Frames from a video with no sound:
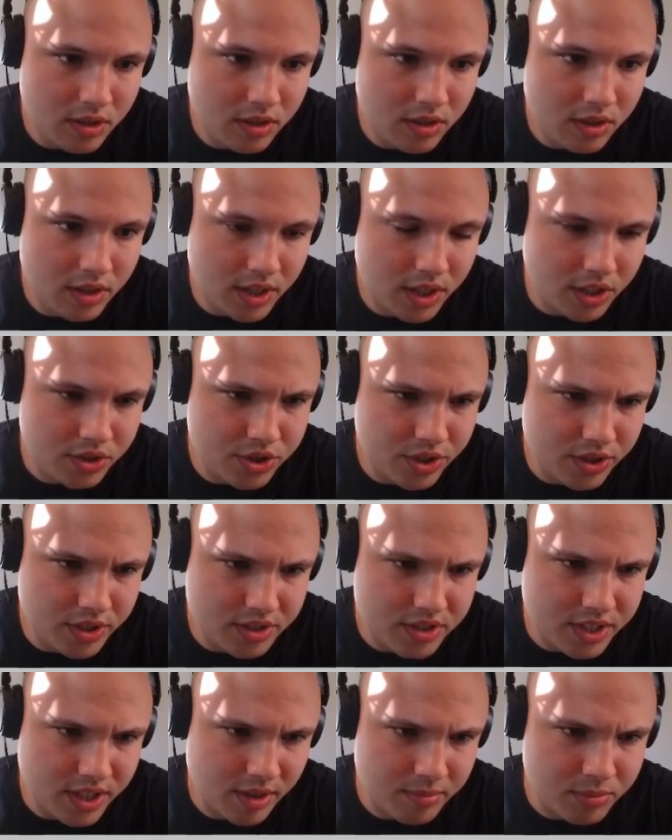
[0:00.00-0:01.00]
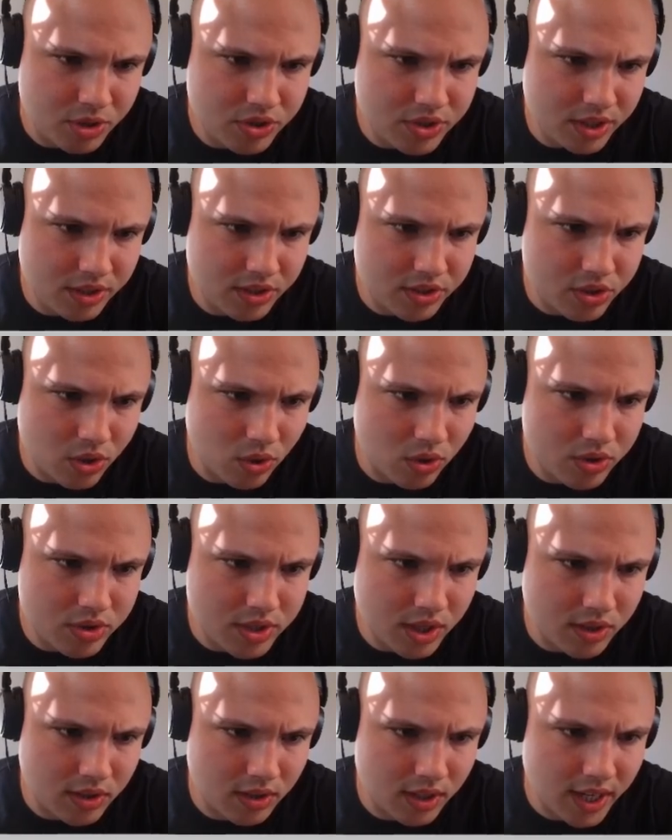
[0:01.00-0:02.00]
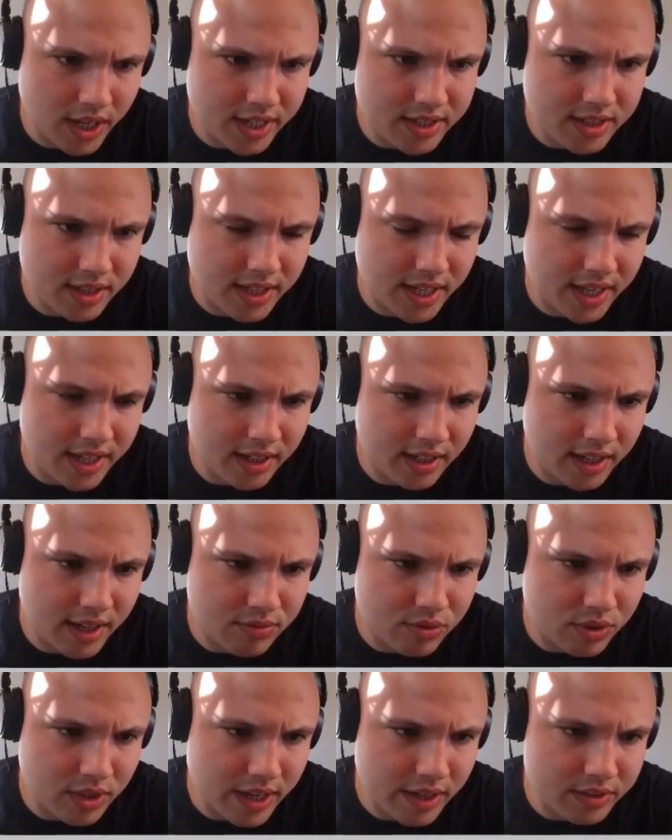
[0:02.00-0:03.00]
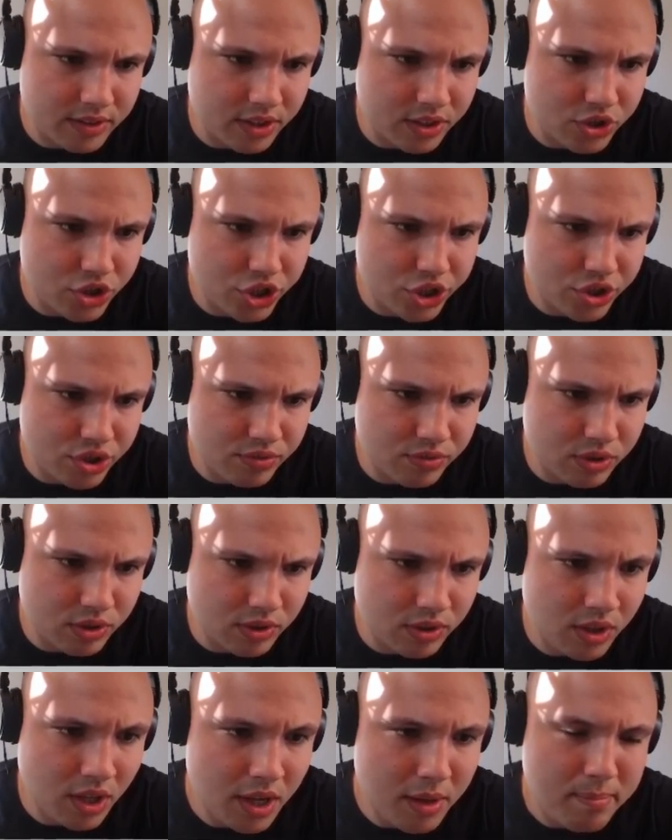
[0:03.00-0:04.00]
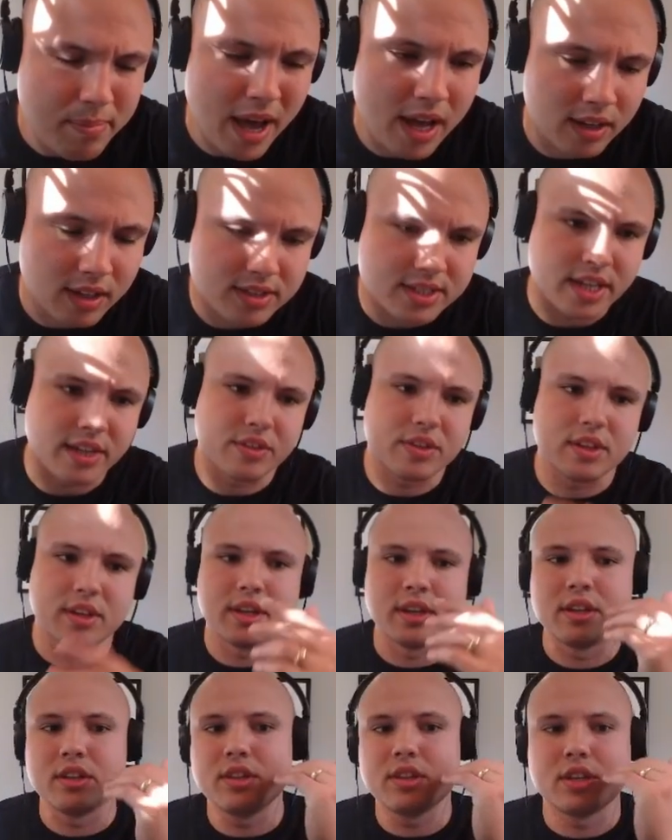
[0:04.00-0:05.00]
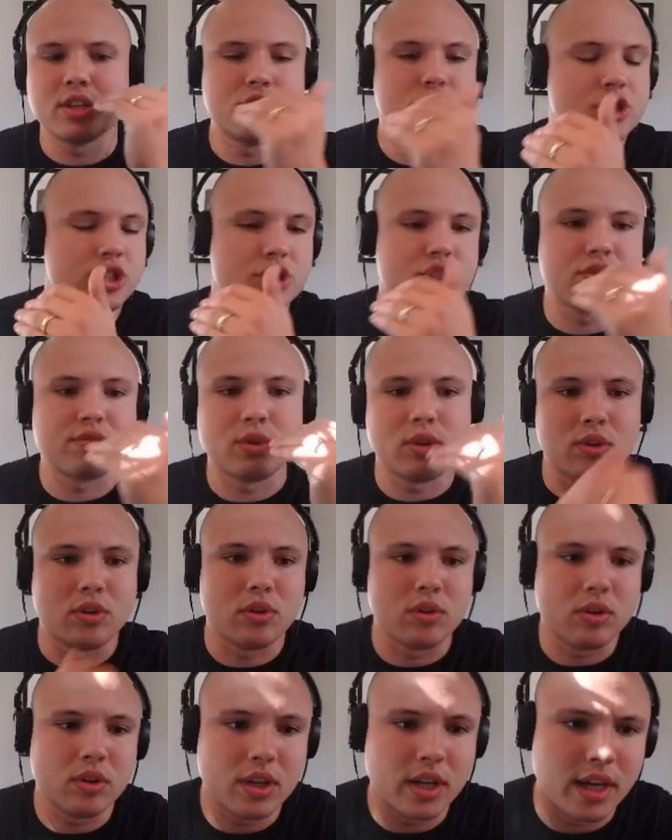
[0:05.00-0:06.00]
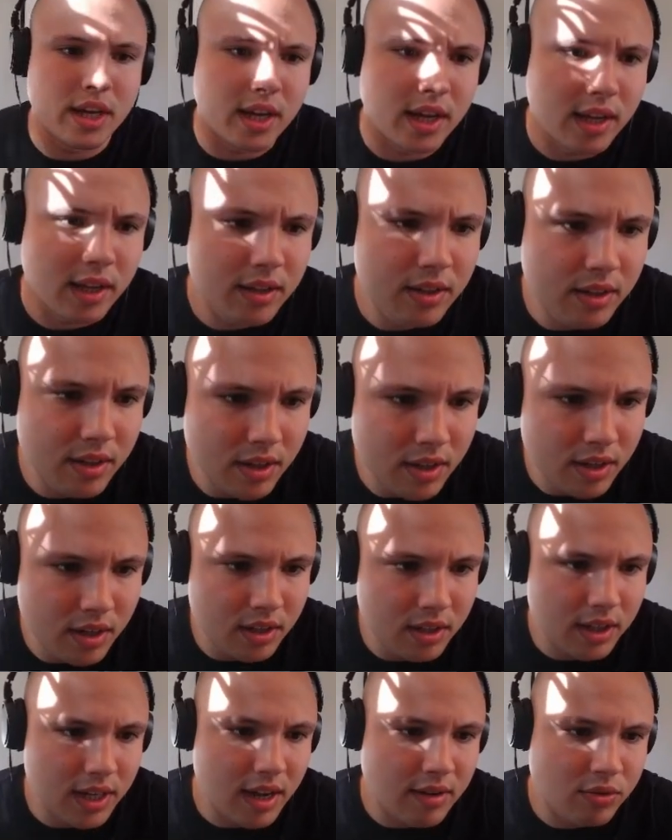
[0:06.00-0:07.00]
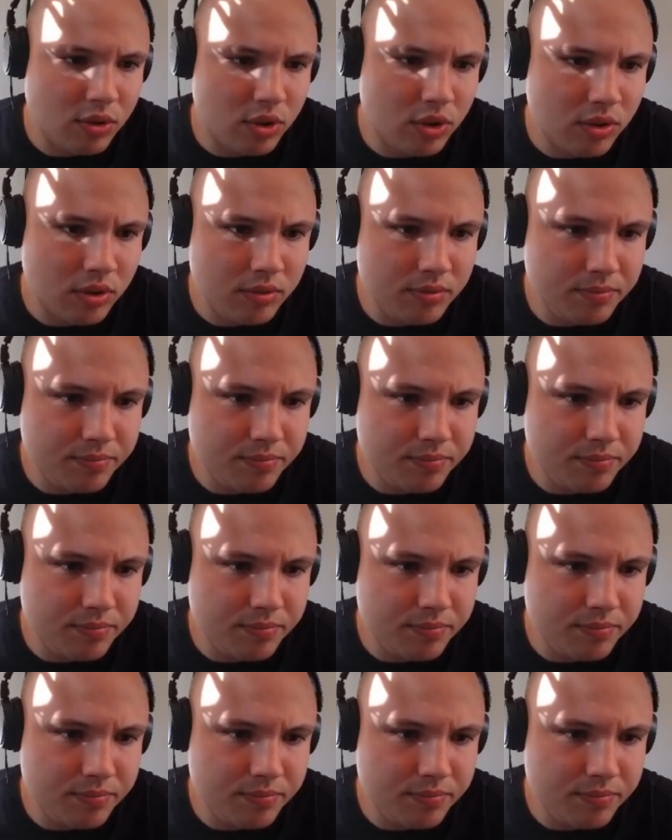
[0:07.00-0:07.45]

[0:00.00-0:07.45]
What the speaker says: And as you can see, I'm using this horizontal line to kind of level out the gingival, balance out the gingival level,